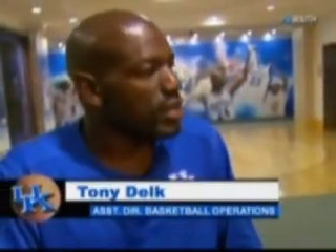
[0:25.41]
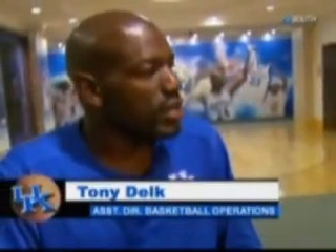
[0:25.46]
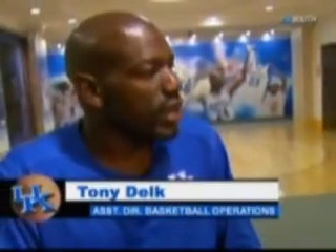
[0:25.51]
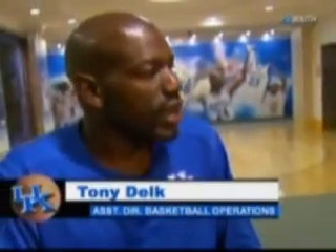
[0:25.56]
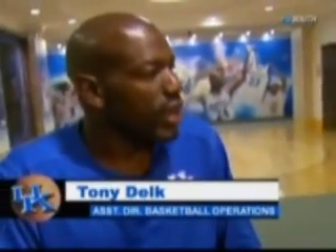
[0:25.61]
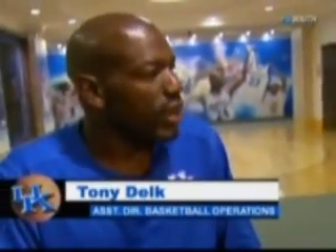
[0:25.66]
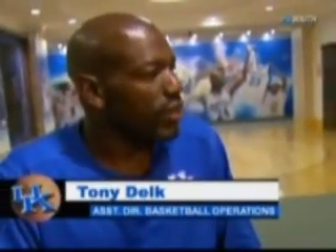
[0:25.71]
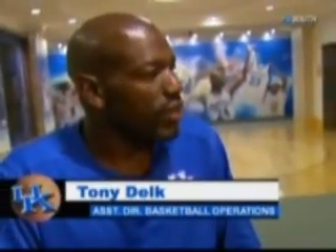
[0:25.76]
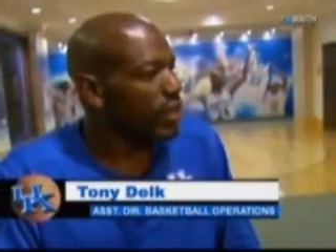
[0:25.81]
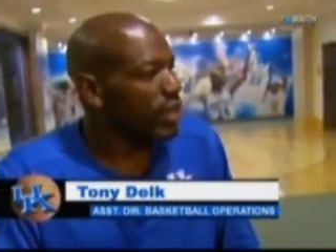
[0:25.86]

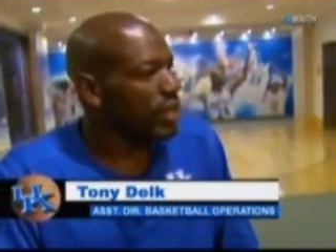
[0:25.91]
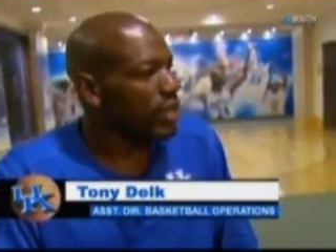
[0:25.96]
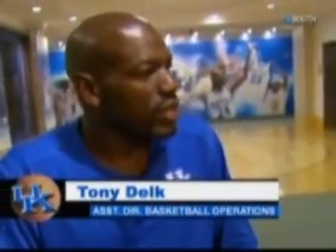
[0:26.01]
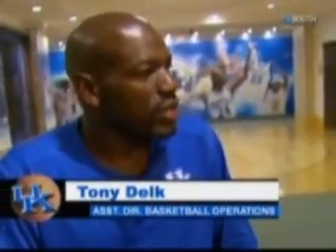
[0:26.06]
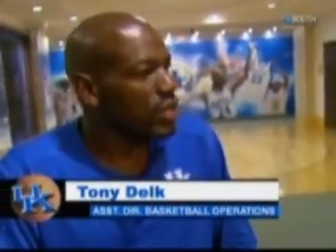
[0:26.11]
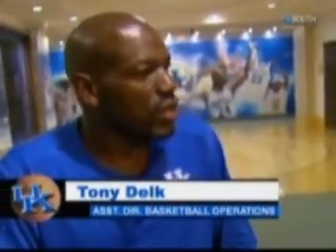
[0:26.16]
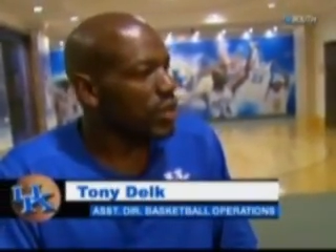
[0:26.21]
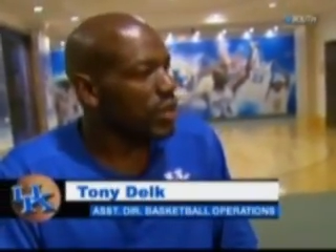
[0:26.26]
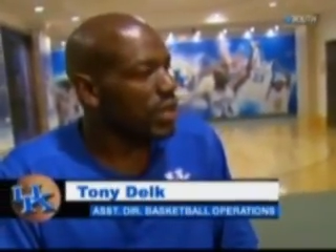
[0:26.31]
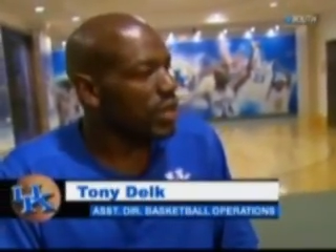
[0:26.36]
just
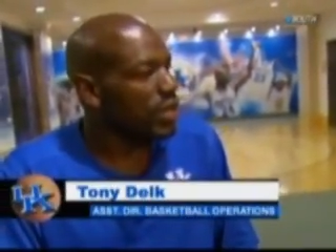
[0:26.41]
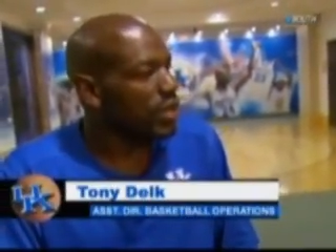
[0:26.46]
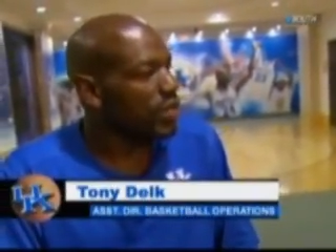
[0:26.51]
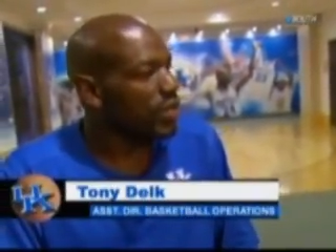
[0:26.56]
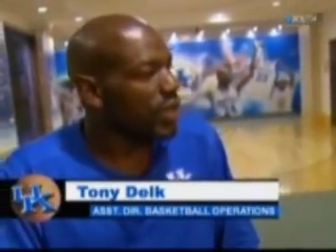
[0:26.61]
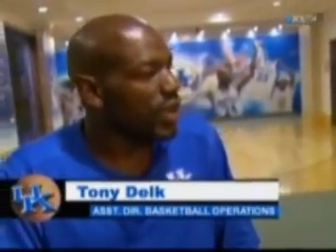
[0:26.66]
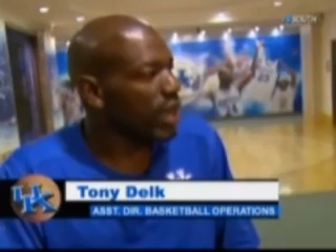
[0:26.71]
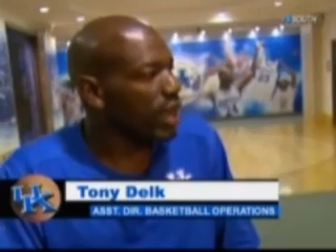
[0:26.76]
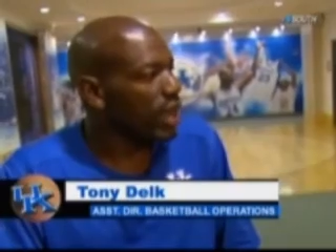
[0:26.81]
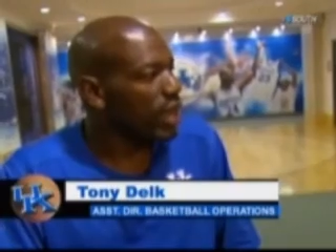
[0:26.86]
having so many
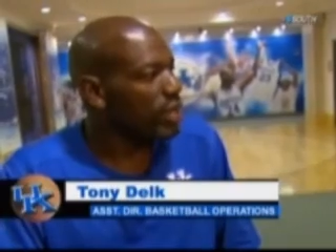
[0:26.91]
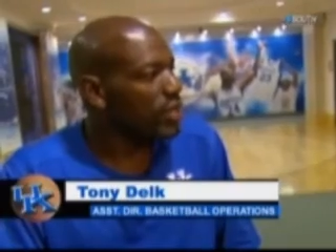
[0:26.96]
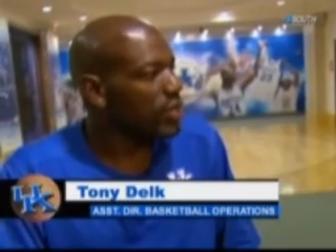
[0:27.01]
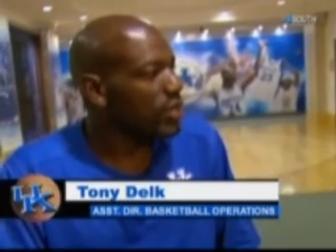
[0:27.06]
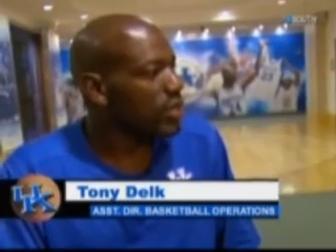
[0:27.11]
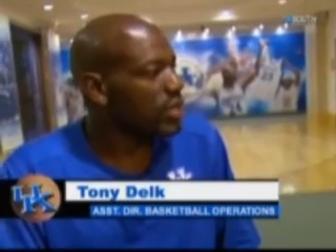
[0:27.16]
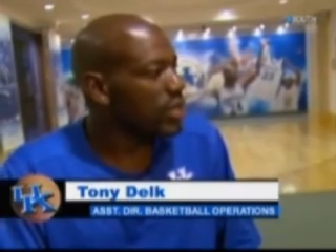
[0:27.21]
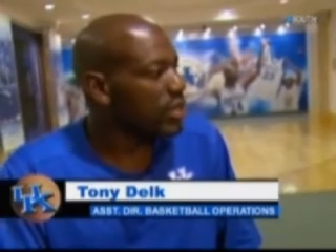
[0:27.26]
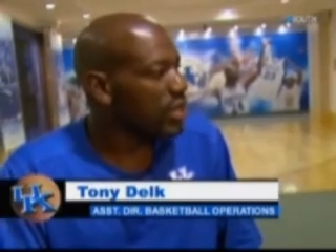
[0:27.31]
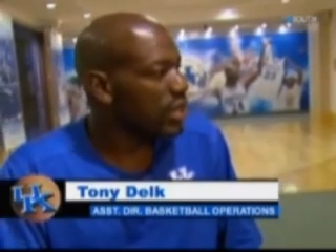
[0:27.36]
different guys
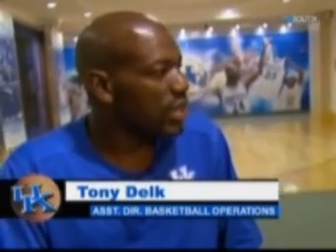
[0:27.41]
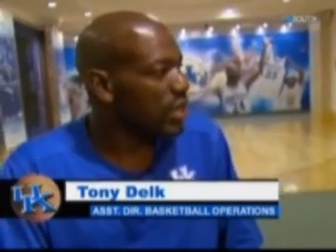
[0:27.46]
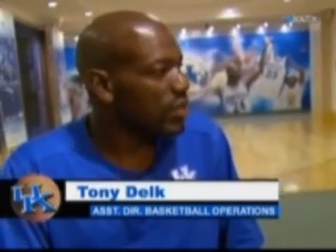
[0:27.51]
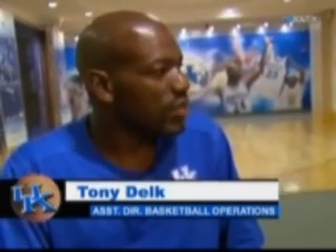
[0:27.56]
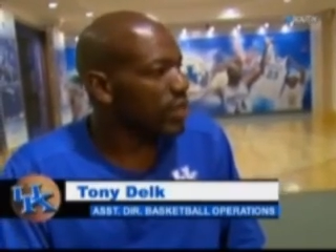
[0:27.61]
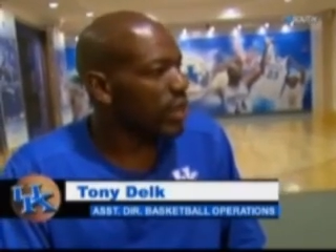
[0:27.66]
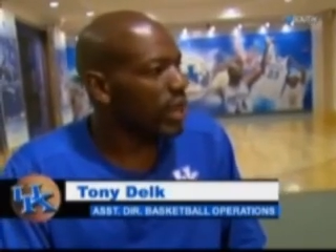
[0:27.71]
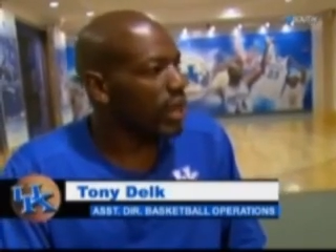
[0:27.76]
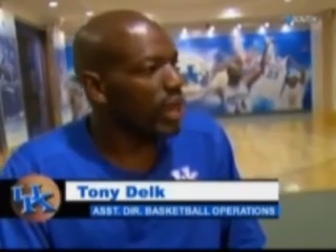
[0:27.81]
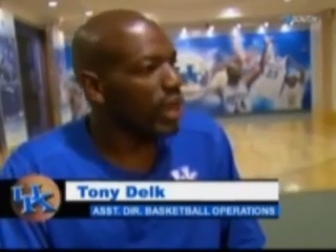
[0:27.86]
on this
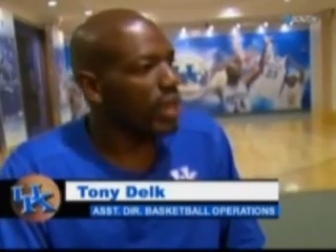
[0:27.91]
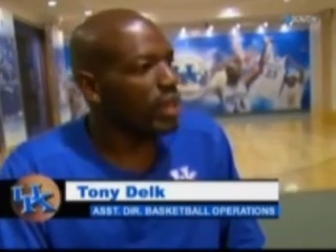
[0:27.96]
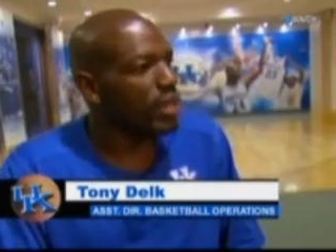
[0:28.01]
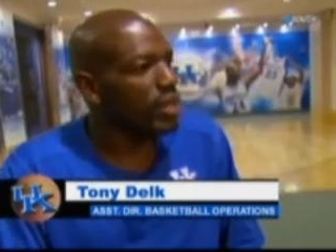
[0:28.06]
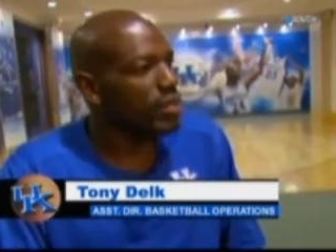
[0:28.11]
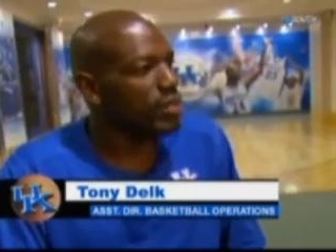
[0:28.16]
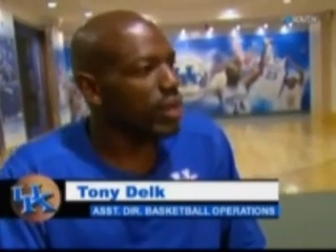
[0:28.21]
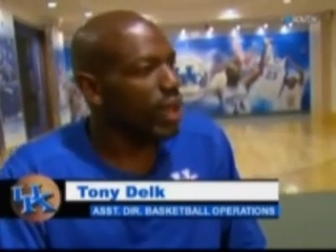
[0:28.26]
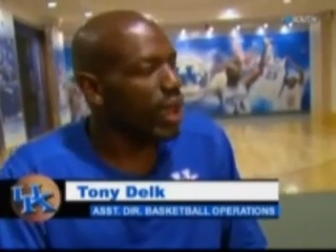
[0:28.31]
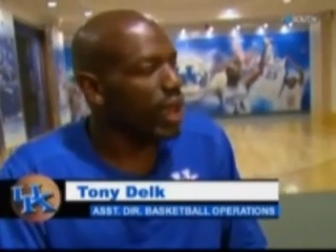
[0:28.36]
team that I
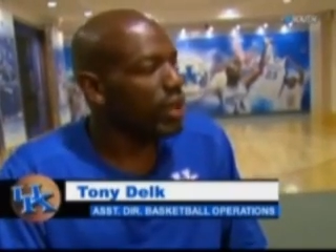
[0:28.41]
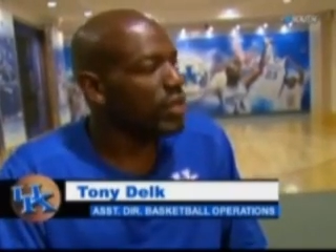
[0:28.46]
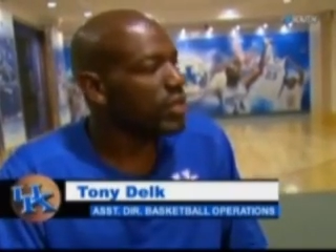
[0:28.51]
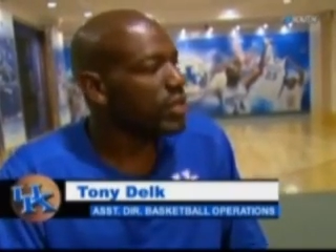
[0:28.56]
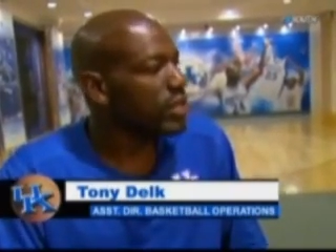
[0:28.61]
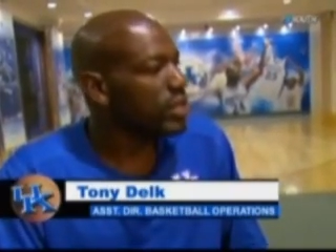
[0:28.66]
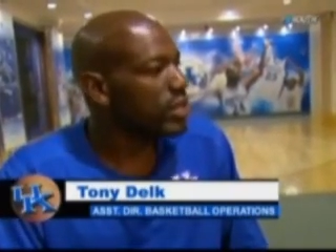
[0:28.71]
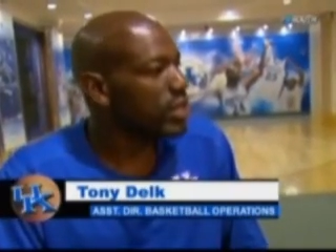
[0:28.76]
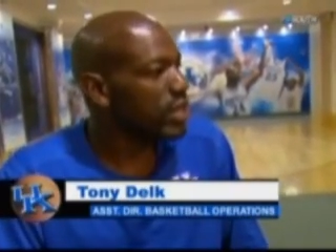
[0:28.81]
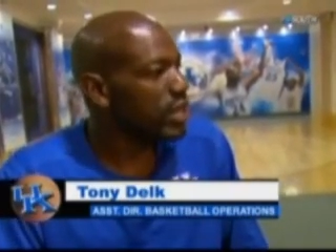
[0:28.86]
can
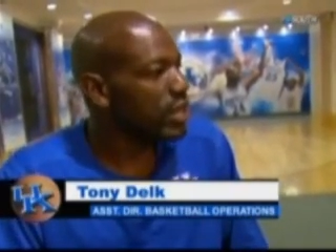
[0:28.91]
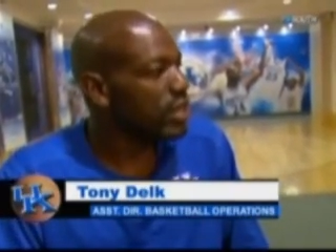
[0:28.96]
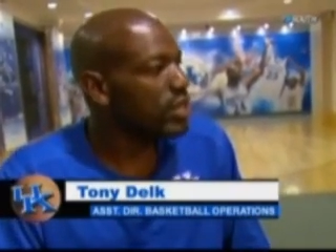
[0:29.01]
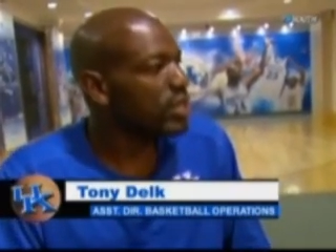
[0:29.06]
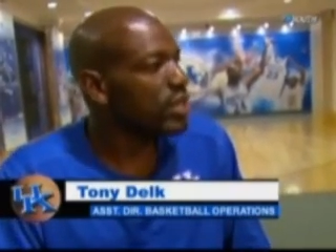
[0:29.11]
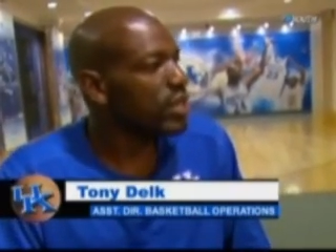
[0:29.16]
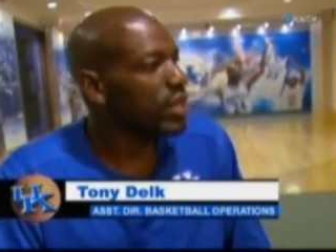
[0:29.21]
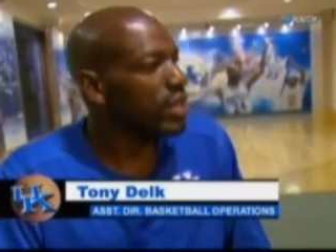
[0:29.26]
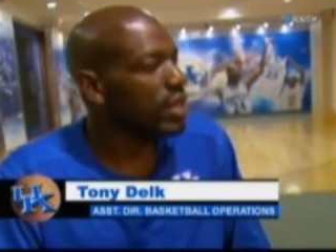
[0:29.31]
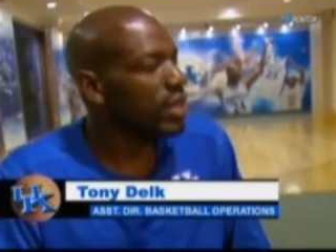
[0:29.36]
actually
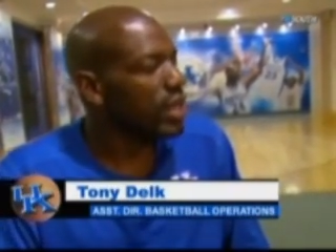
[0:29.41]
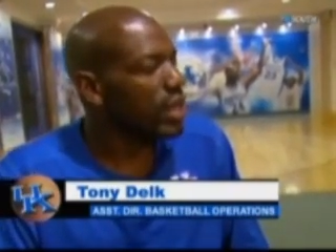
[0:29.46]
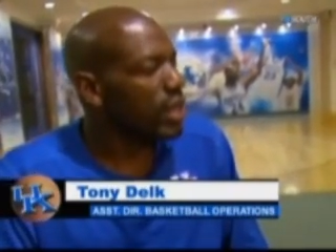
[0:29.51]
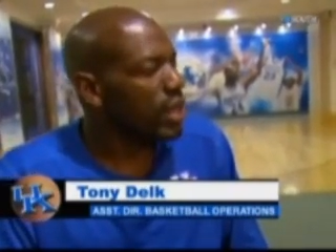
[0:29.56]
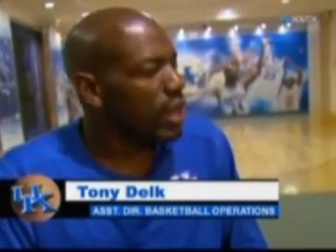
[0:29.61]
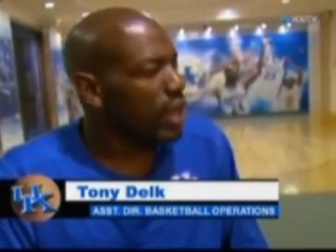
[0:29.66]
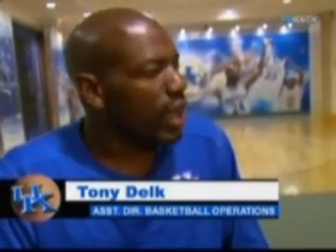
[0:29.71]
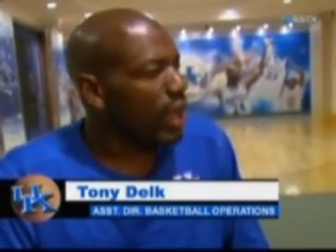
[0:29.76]
teach and